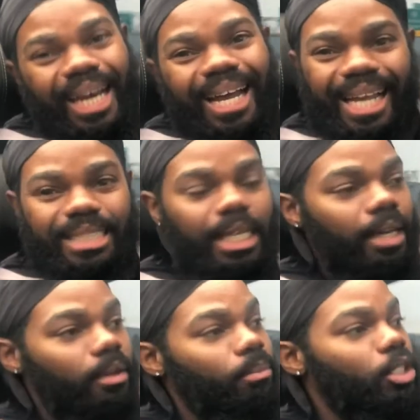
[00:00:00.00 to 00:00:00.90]

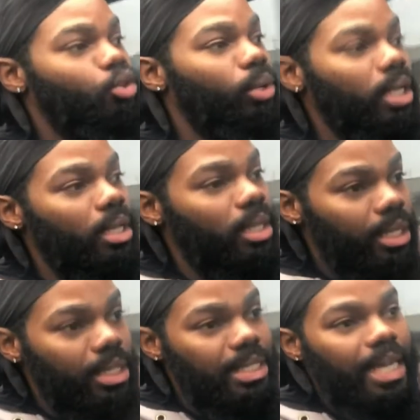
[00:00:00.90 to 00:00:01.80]
contact
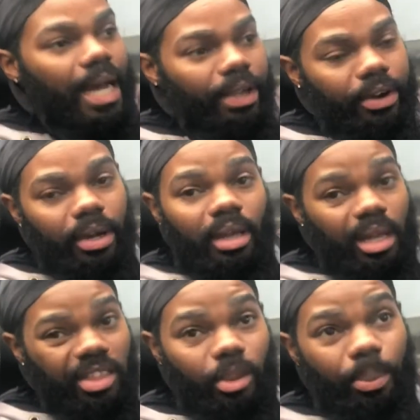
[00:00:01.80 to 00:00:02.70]
between the tire
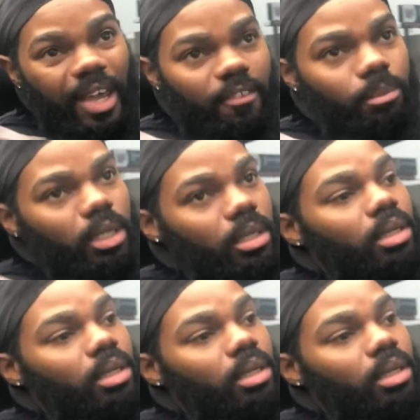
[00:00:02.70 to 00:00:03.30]
and the pavement.